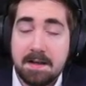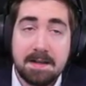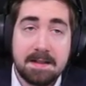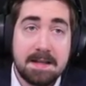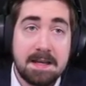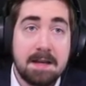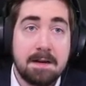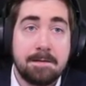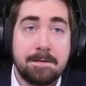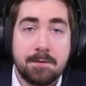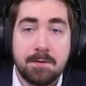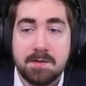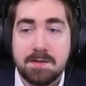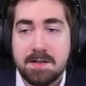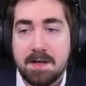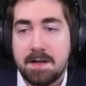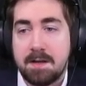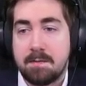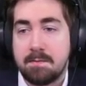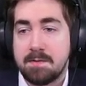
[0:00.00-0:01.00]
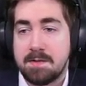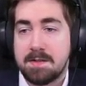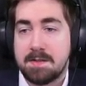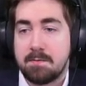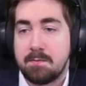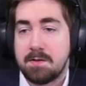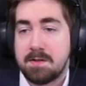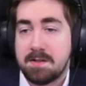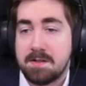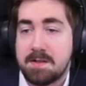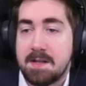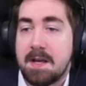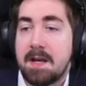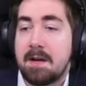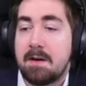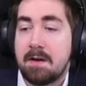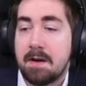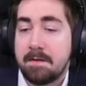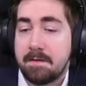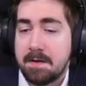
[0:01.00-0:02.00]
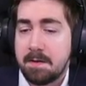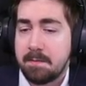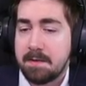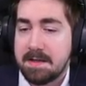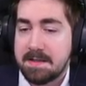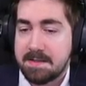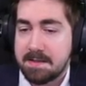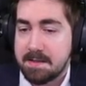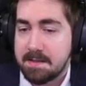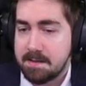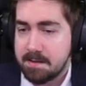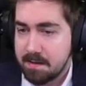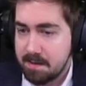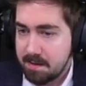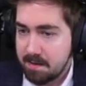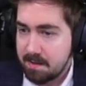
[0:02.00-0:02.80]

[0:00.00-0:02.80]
like the influence items, which is like crafting bases.